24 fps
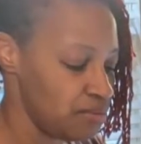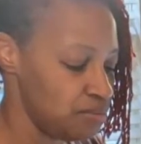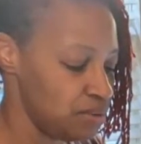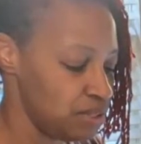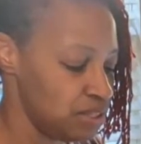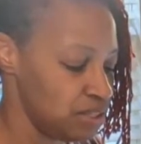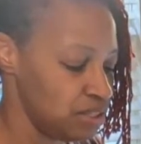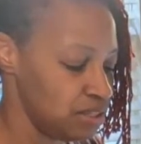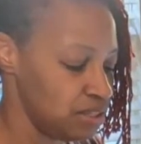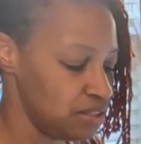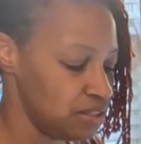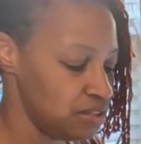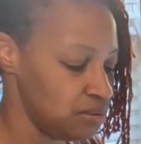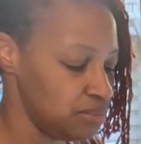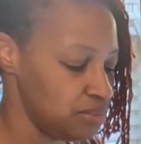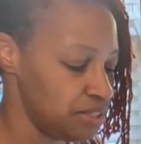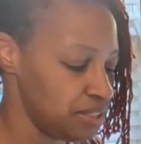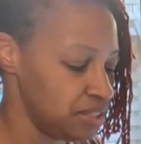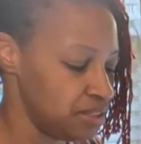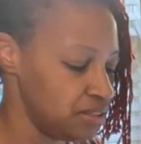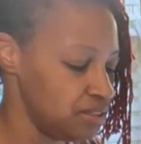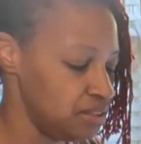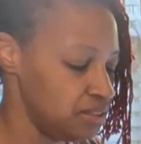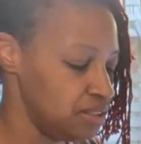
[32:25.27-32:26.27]
with a little bit
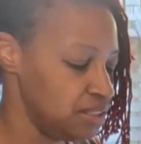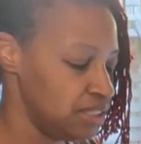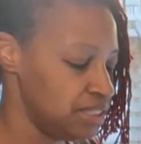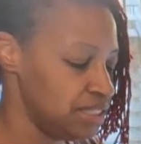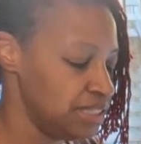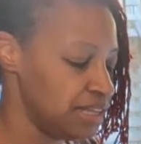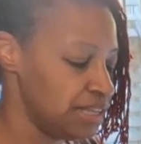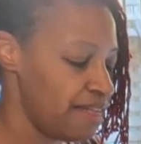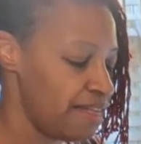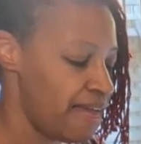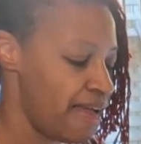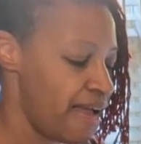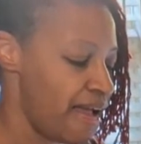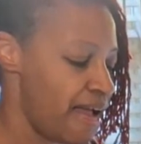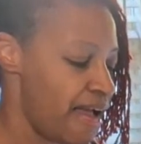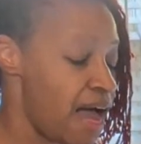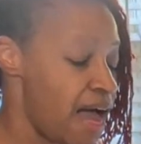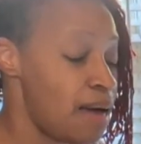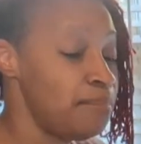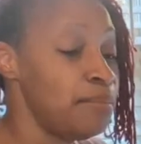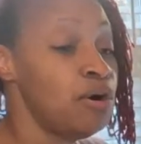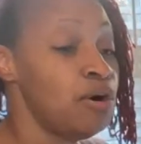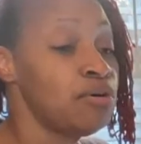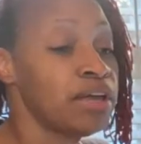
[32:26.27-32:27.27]
of.
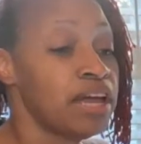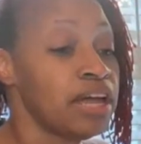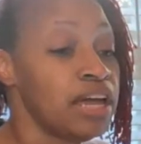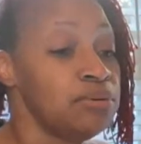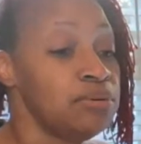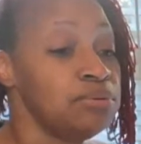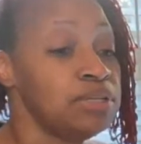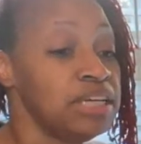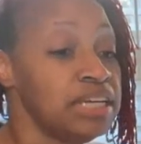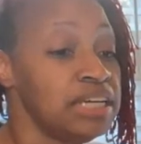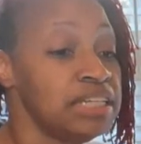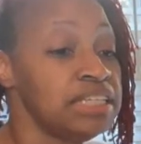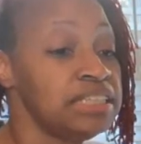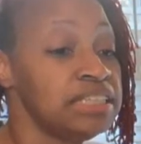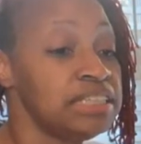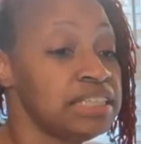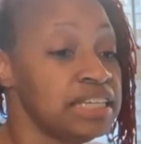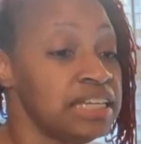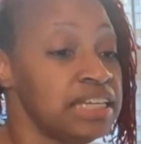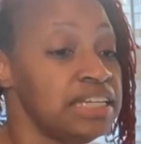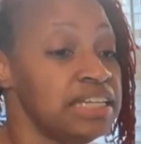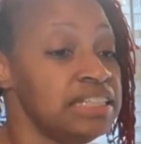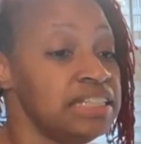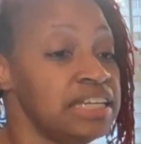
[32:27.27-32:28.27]
I'm okay with
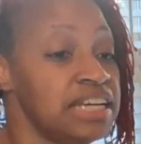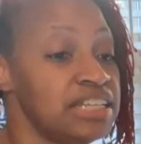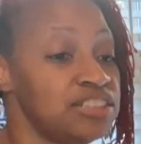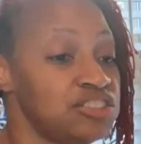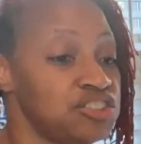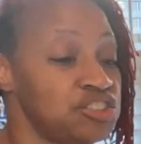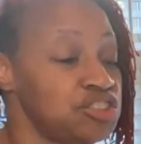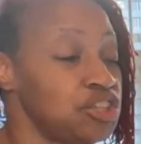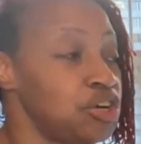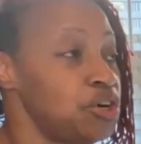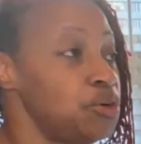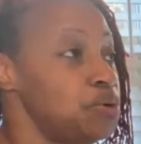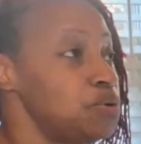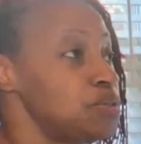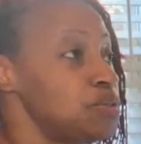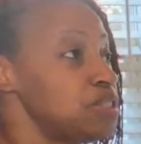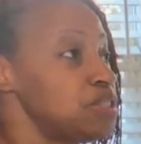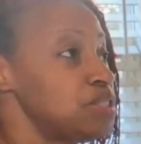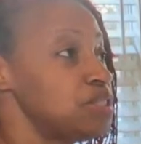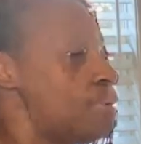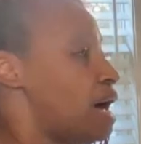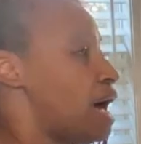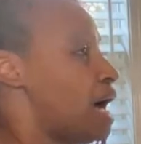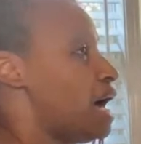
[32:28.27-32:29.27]
anything that shows
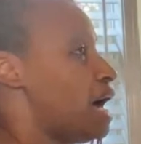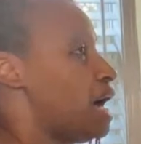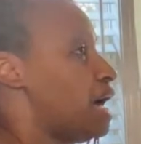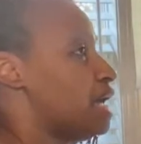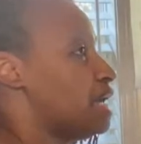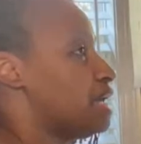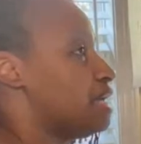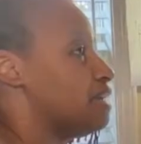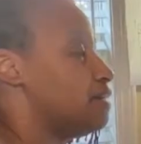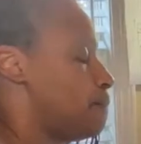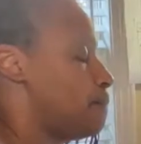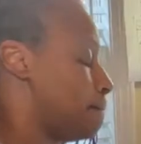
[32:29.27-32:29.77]
my